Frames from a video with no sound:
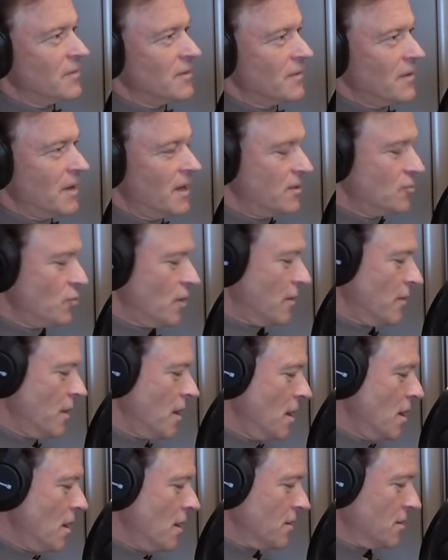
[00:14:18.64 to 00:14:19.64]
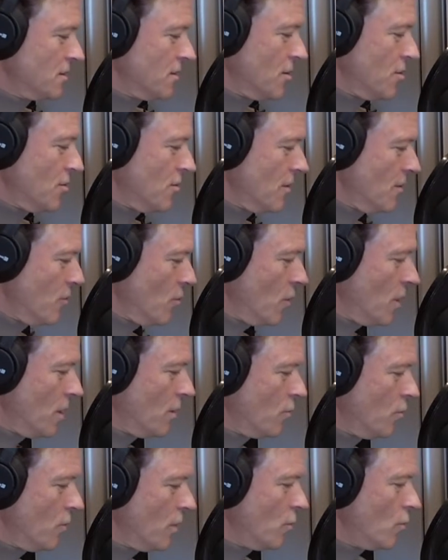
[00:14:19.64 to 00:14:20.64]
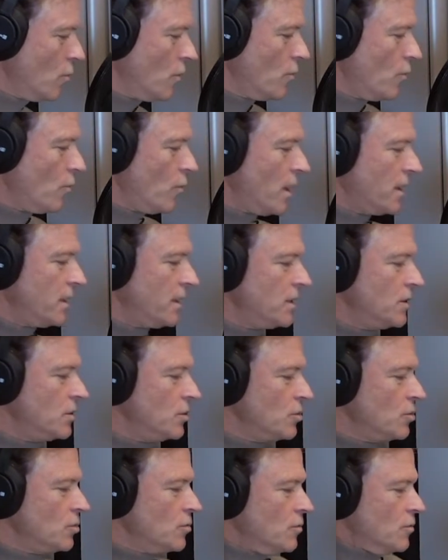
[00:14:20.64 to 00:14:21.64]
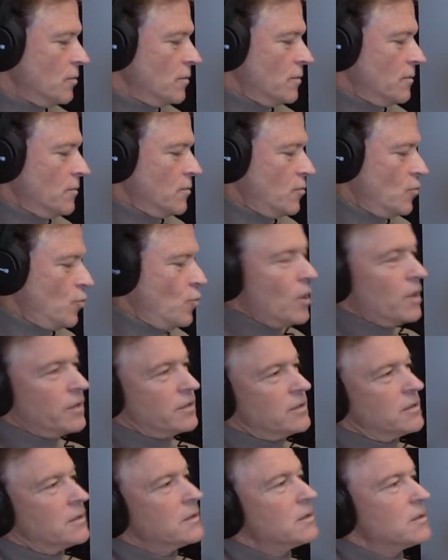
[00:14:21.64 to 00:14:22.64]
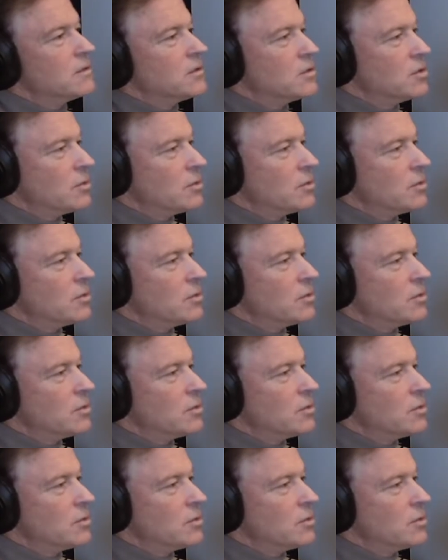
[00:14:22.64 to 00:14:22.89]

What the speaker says: Elsewhere. So why did you want to